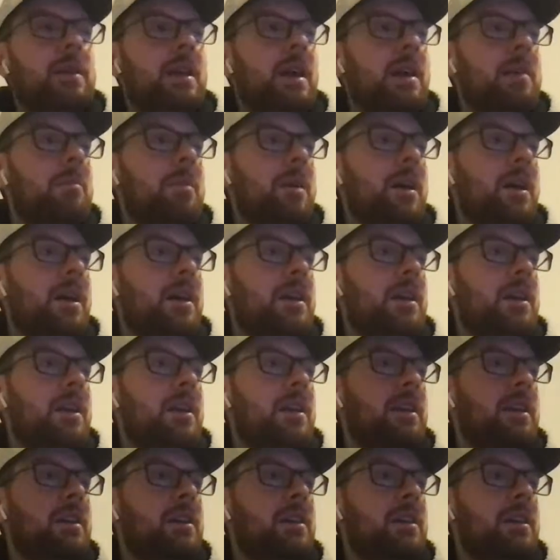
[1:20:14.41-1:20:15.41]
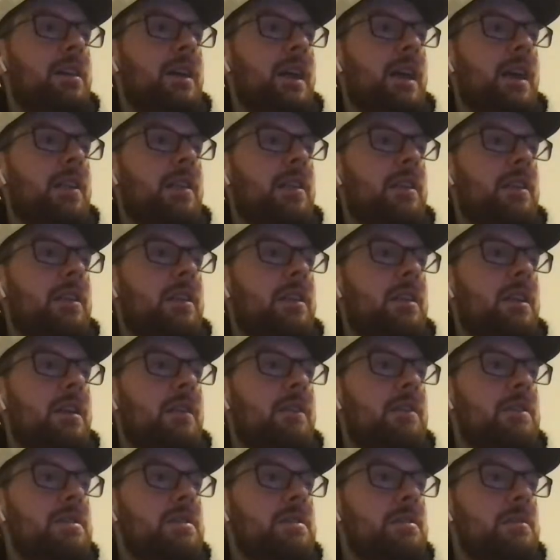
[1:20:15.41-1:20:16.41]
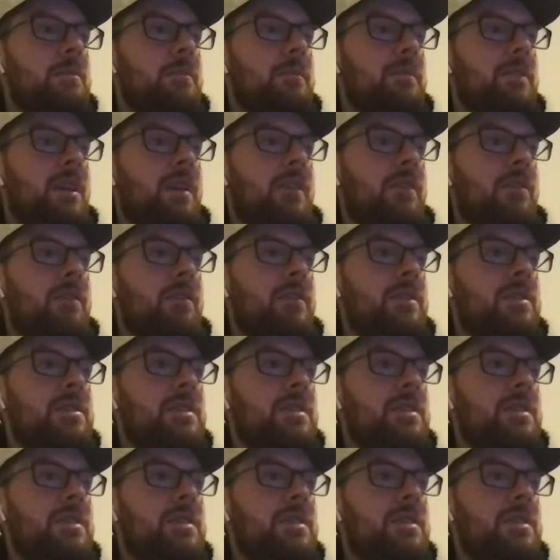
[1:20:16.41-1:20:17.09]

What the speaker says: I'm really not buying the Anthony Davis,